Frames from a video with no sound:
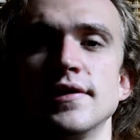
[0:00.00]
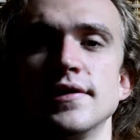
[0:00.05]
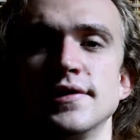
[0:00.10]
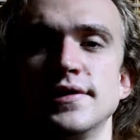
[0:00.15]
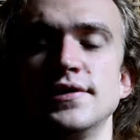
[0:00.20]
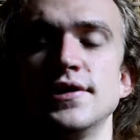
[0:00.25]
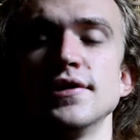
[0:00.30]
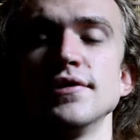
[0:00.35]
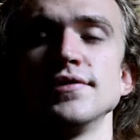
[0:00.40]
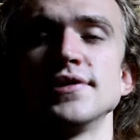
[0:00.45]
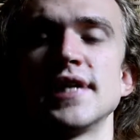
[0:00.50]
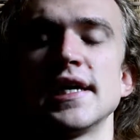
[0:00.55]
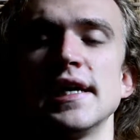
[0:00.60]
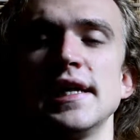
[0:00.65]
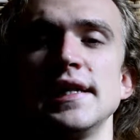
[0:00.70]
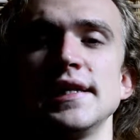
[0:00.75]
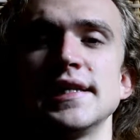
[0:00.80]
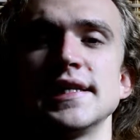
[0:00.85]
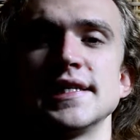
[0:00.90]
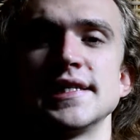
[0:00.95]
those
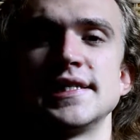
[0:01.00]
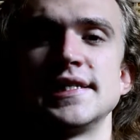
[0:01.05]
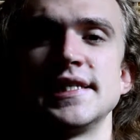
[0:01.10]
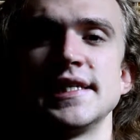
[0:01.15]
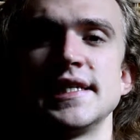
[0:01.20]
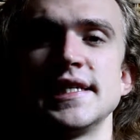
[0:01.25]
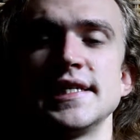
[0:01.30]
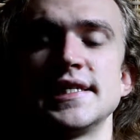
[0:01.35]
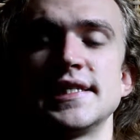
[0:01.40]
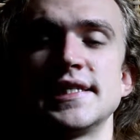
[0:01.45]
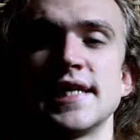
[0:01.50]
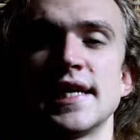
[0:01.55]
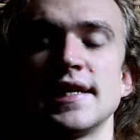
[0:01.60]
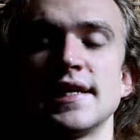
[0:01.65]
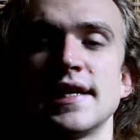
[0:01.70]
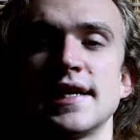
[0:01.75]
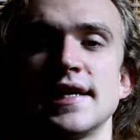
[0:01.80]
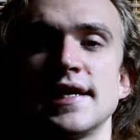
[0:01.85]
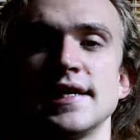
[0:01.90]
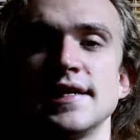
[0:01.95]
held in the city's
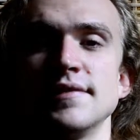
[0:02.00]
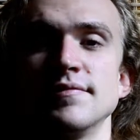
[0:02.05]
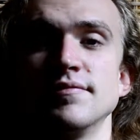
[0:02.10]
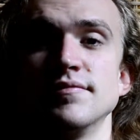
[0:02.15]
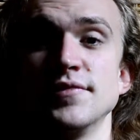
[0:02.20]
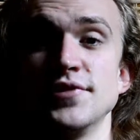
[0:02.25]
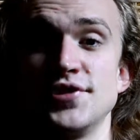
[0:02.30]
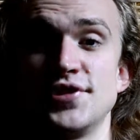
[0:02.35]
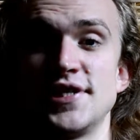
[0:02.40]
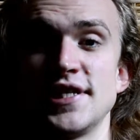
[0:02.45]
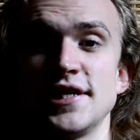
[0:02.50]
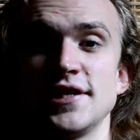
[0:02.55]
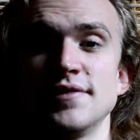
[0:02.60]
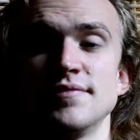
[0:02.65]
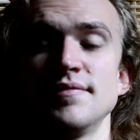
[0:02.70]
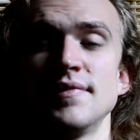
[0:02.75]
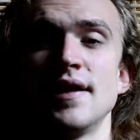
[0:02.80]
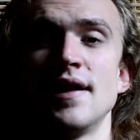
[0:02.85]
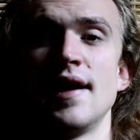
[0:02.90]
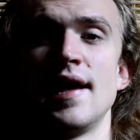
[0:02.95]
Sendai
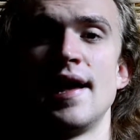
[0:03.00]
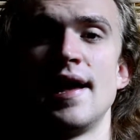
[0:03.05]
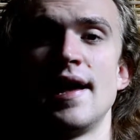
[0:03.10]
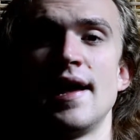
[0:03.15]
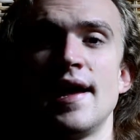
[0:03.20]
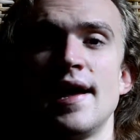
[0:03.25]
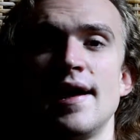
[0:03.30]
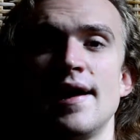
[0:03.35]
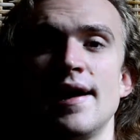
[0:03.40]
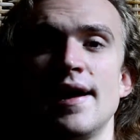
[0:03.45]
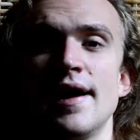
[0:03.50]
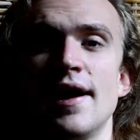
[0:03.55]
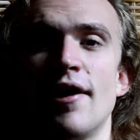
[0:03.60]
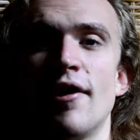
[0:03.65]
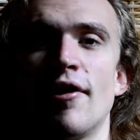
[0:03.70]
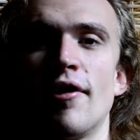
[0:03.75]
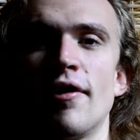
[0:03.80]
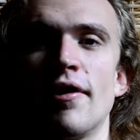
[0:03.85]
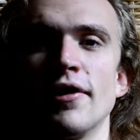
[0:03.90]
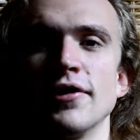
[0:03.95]
Museum
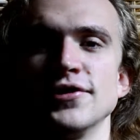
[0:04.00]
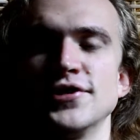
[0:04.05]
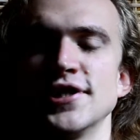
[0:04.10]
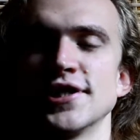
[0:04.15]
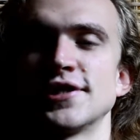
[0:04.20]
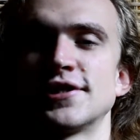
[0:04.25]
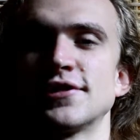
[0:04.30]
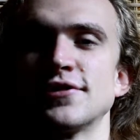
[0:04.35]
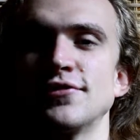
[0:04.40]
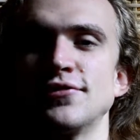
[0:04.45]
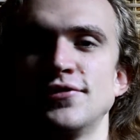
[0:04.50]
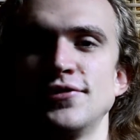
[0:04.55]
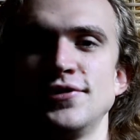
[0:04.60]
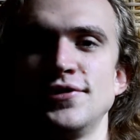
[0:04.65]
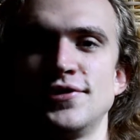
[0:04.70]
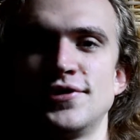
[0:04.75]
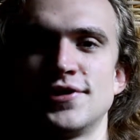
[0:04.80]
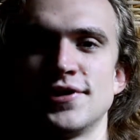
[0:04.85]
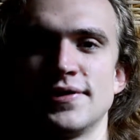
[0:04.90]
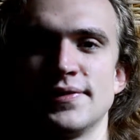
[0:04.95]
are just
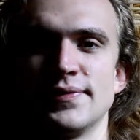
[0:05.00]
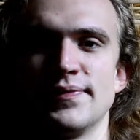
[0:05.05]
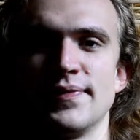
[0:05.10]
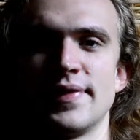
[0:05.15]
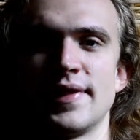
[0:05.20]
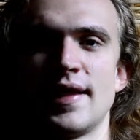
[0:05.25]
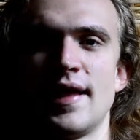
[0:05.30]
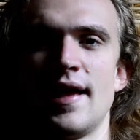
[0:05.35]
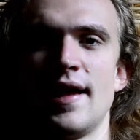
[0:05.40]
gruesome.